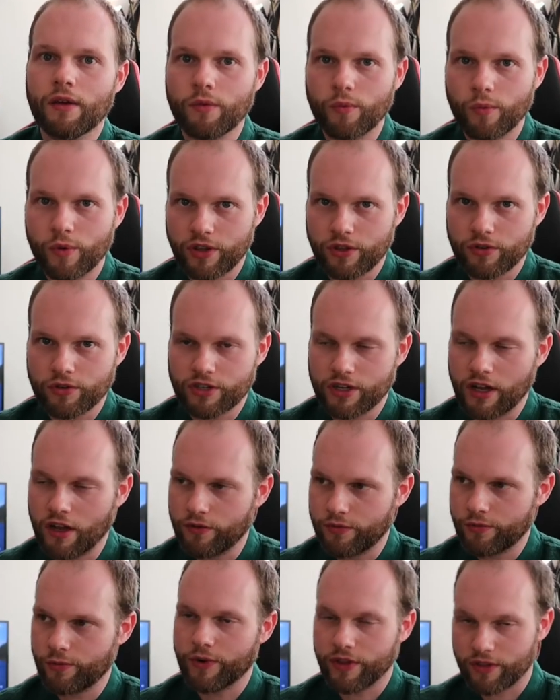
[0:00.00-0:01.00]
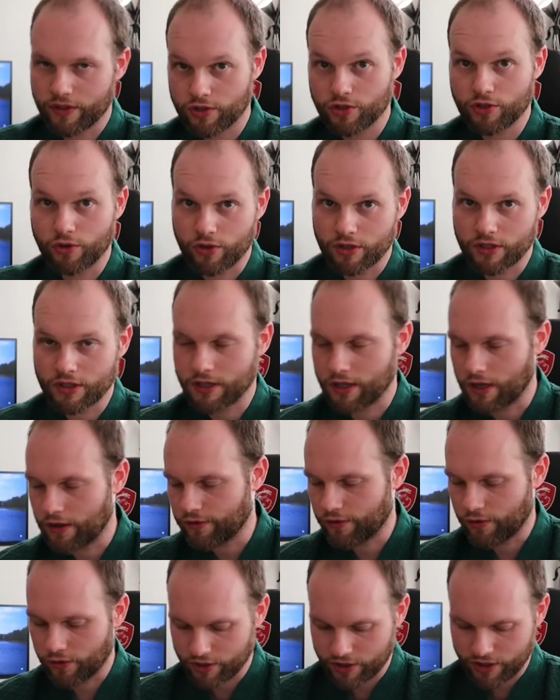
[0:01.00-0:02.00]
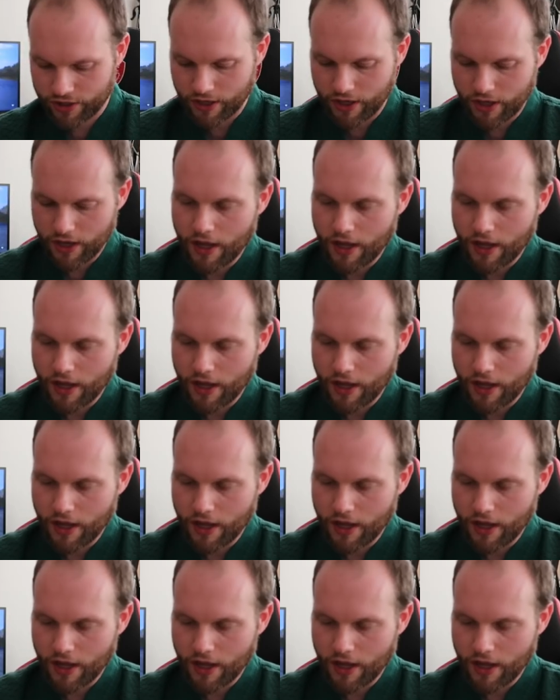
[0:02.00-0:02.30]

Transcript: with yourself with the sword, of course.